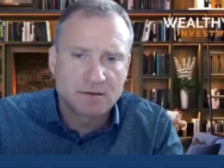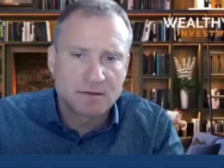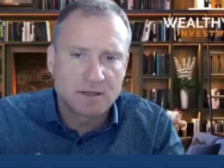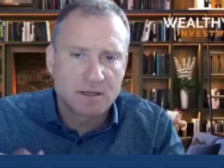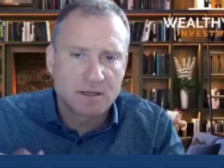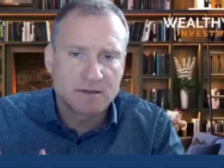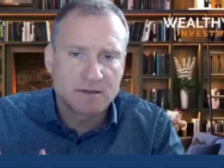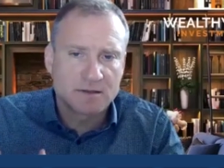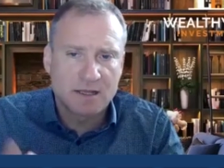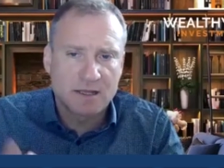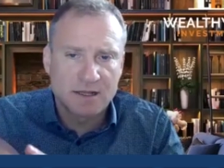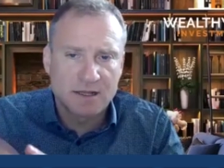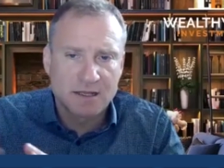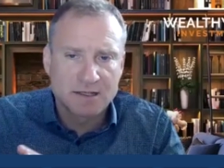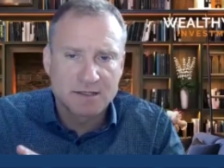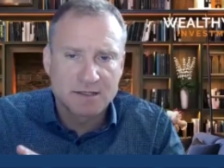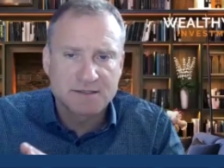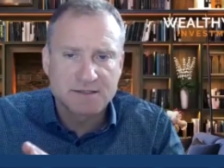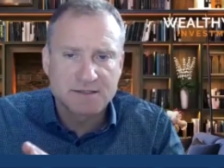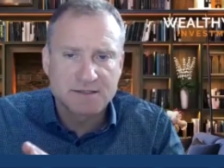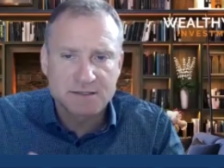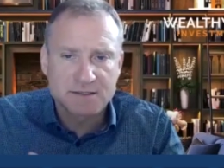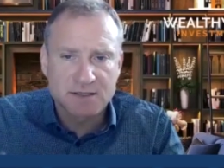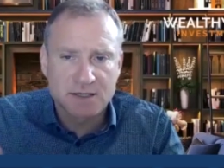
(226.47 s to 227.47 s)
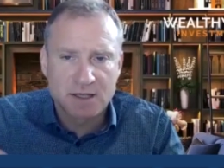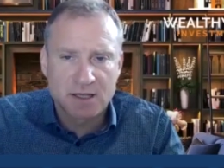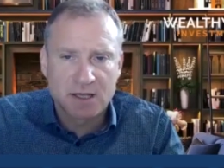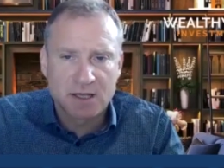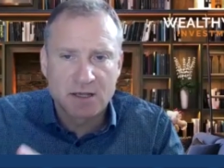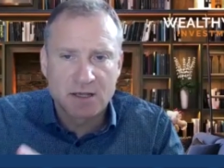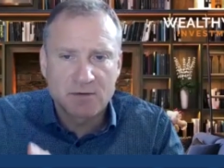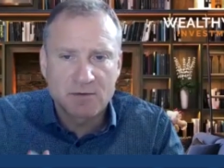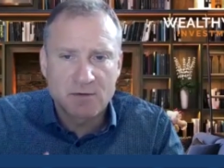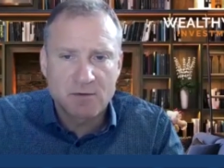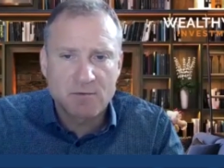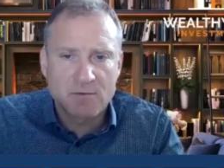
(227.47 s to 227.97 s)
t- tell us
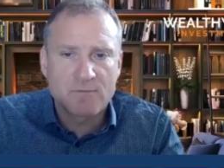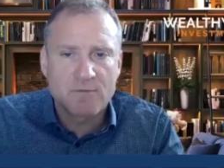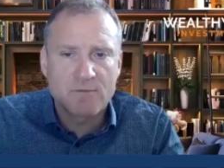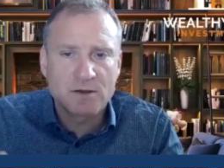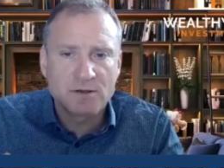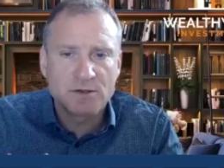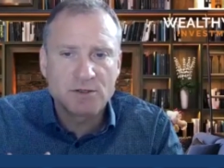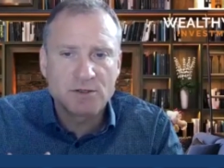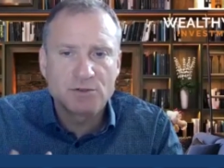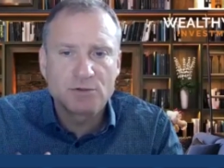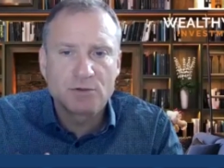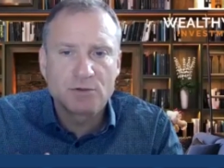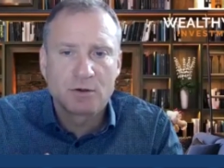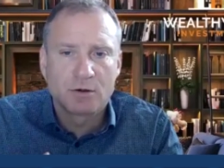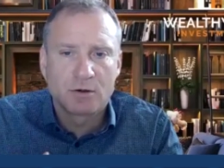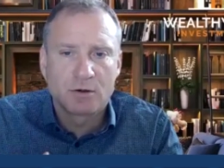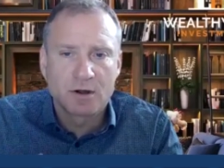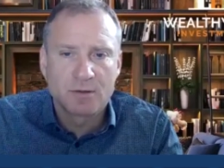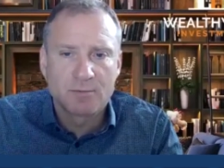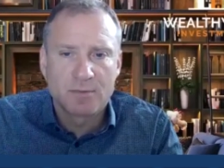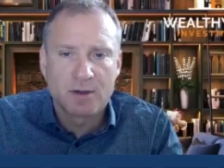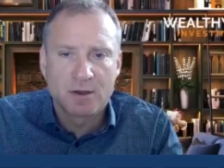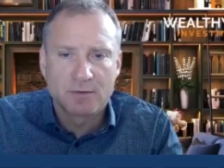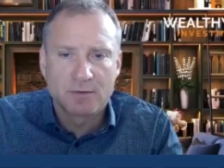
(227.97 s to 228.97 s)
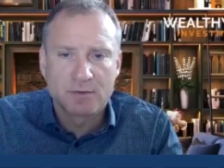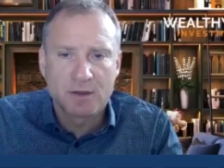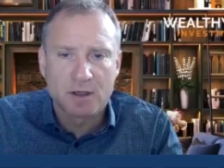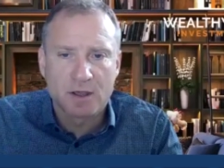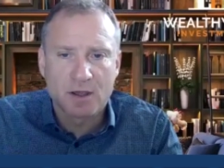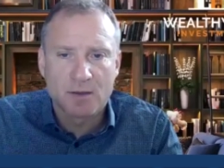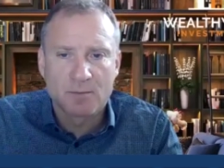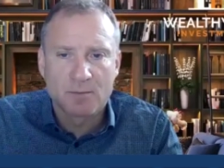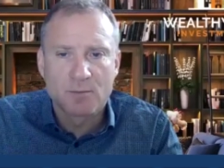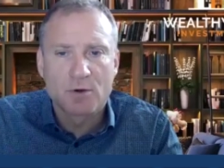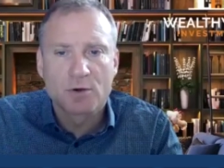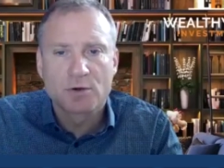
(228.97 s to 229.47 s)
uh, when did you learn about the
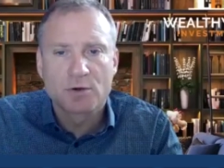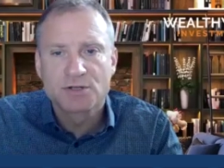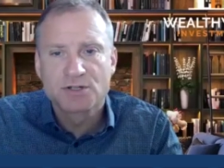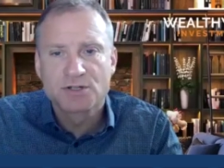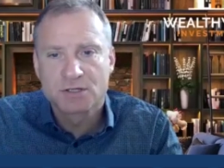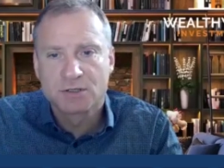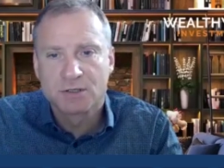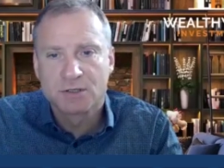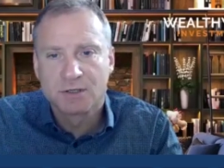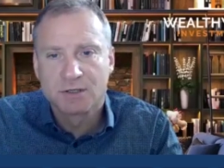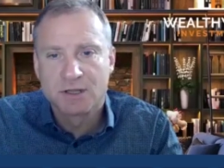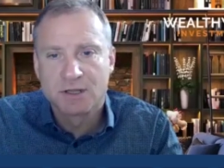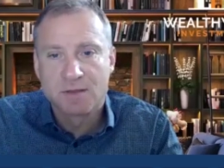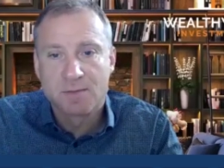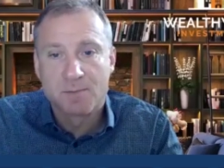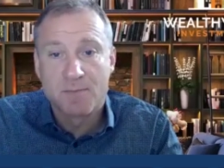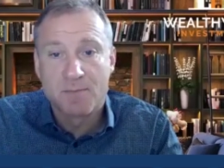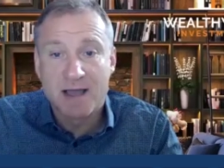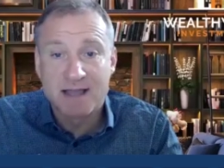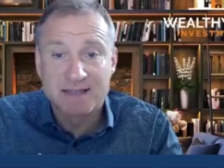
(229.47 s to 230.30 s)
commercial and